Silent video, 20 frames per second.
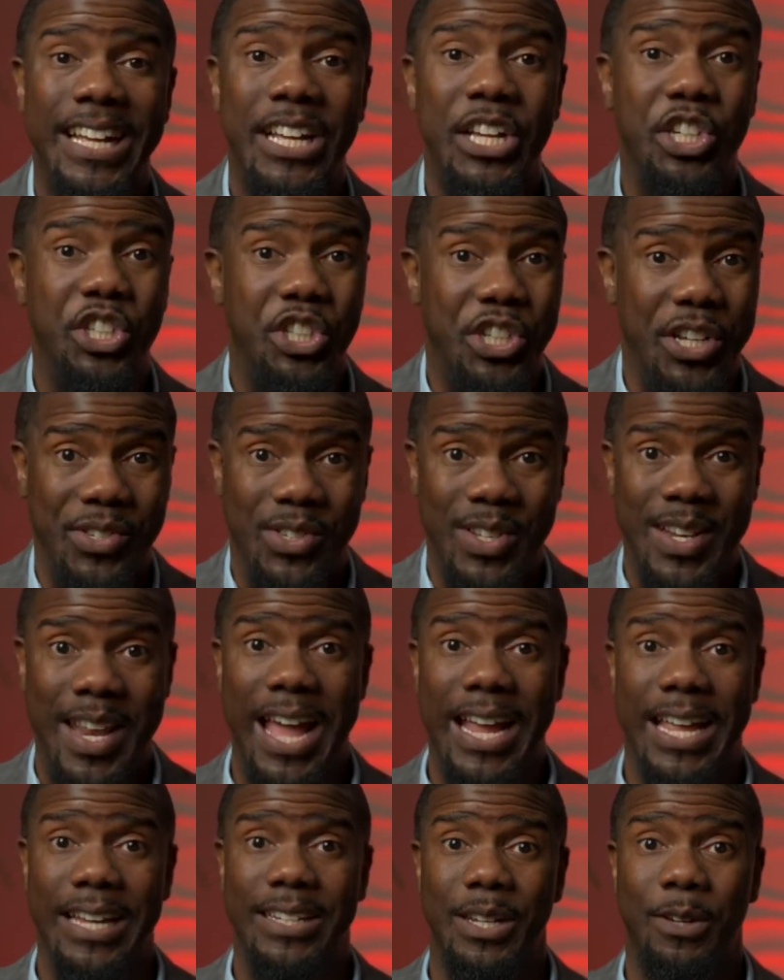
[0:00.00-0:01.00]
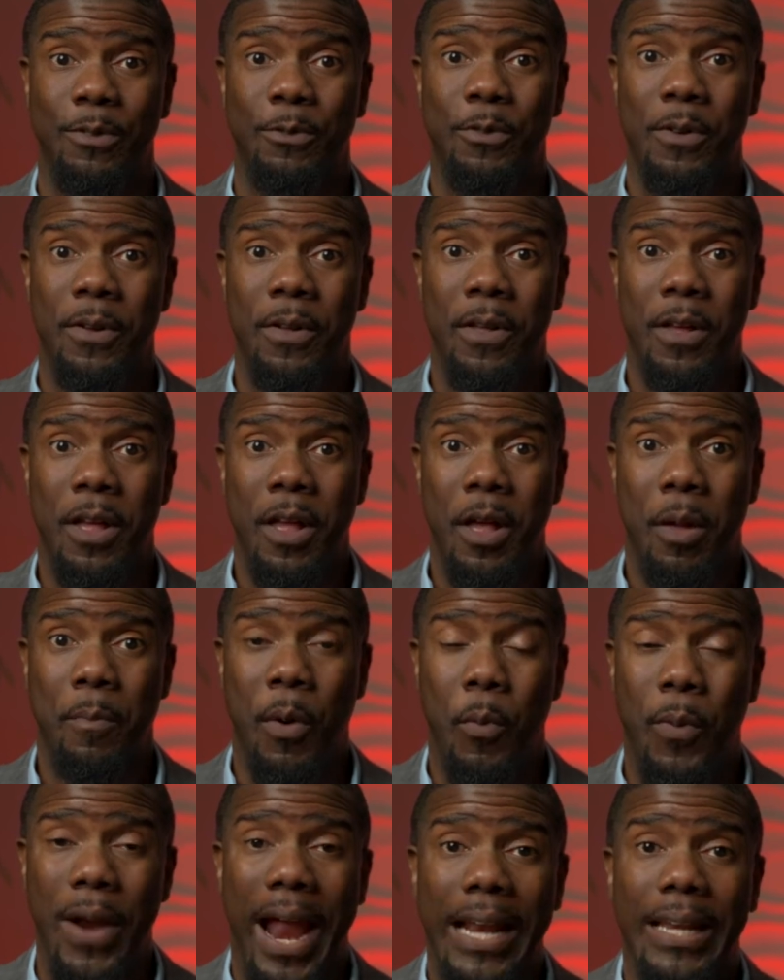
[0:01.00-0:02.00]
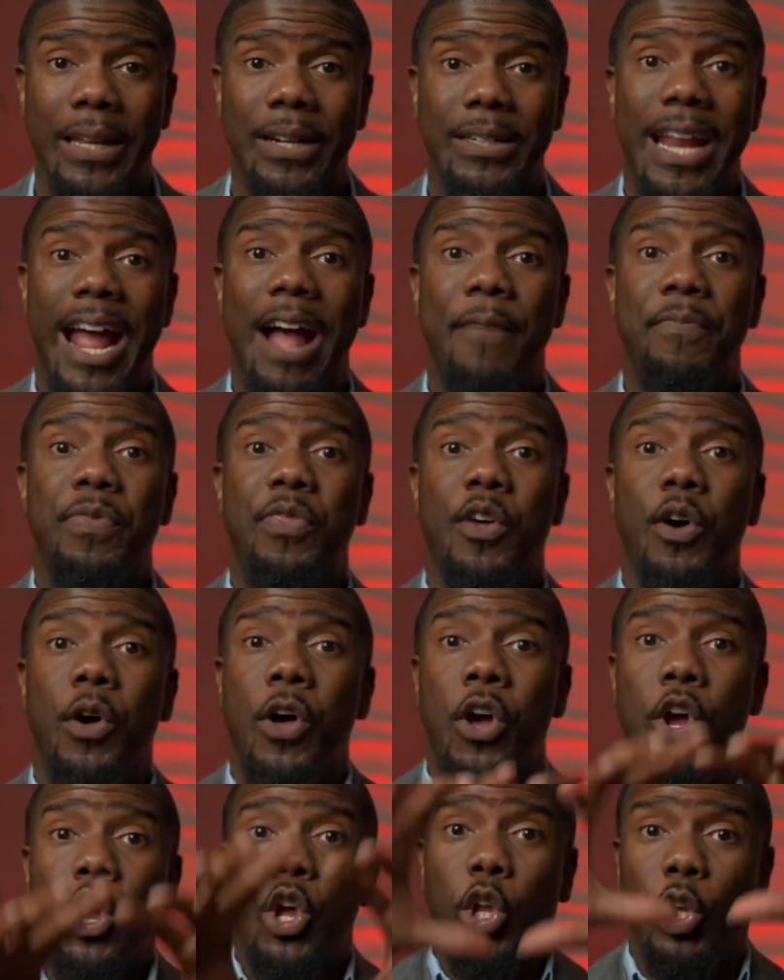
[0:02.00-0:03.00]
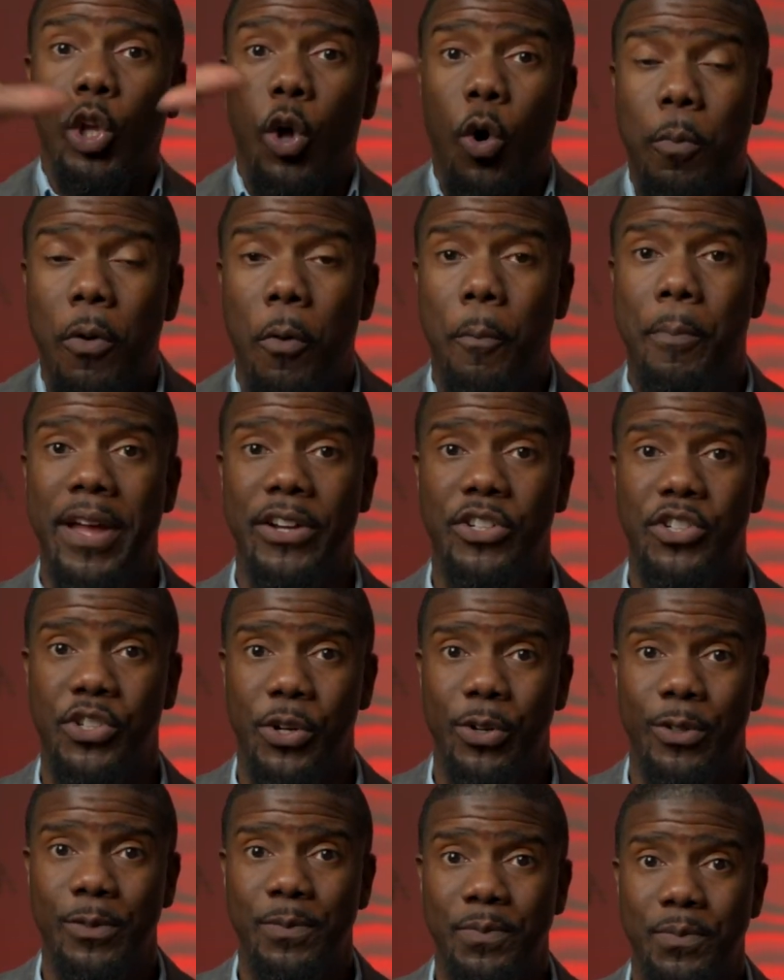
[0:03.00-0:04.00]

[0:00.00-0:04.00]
she's negative. But when I looked at the global picture,